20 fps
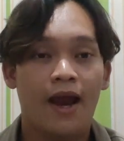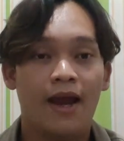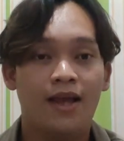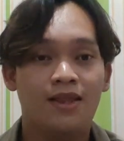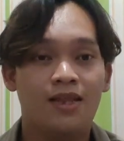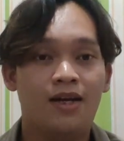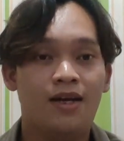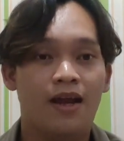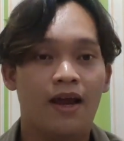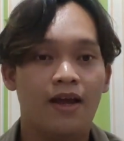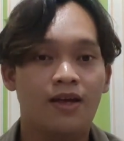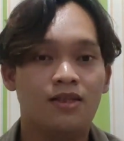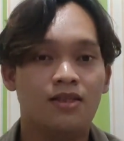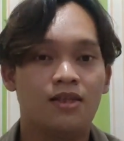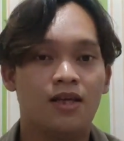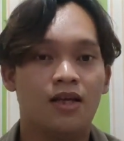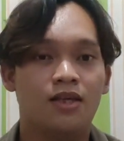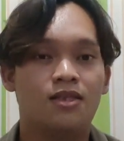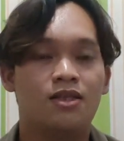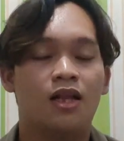And the
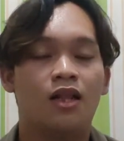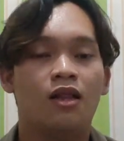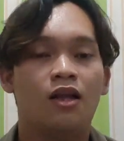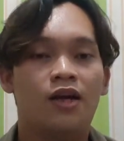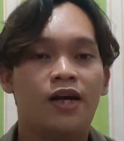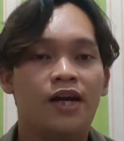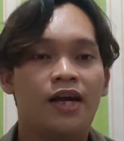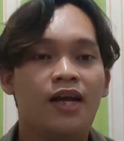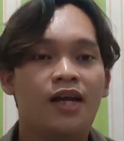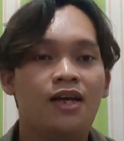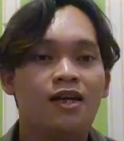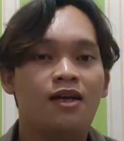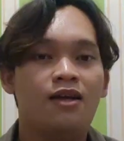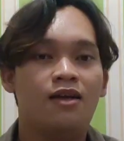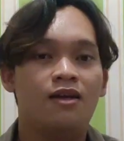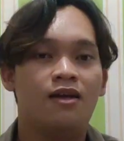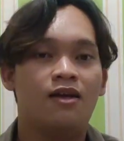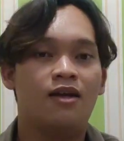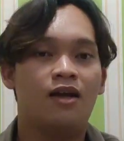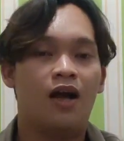next is learning
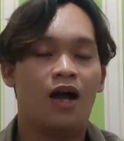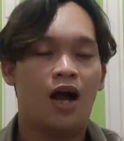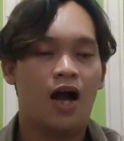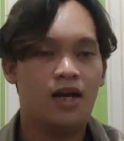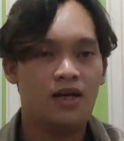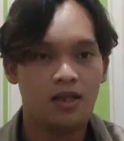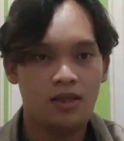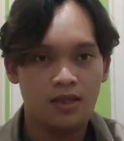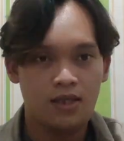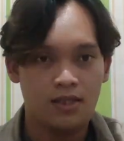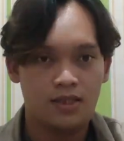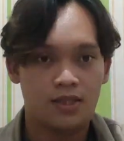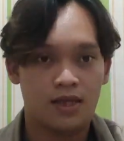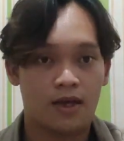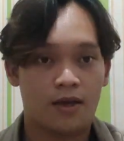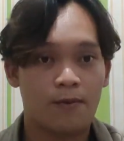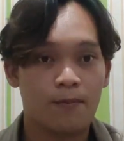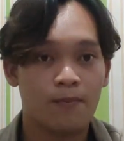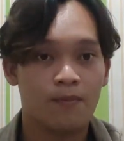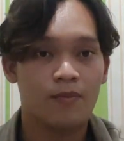
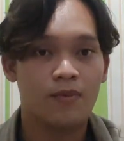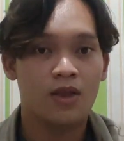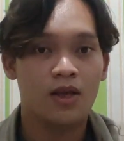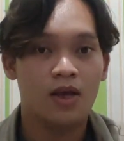analytics.